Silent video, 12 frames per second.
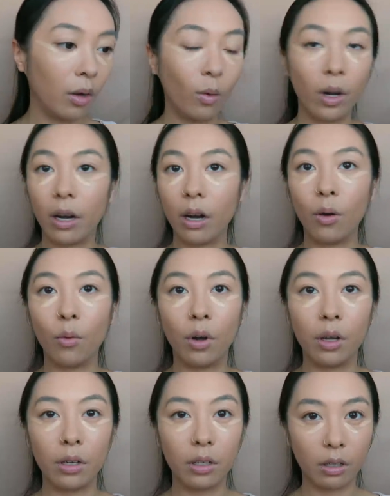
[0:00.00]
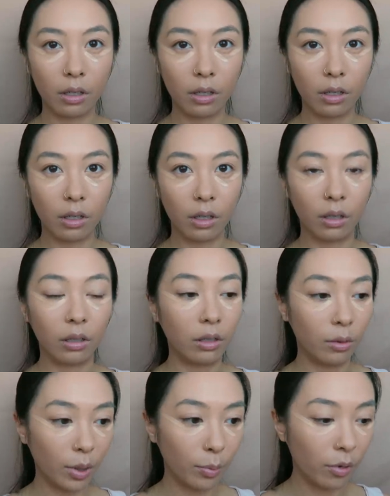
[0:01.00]
where I want a
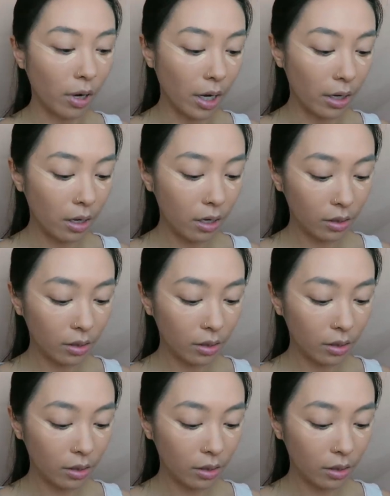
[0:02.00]
little bit brighter.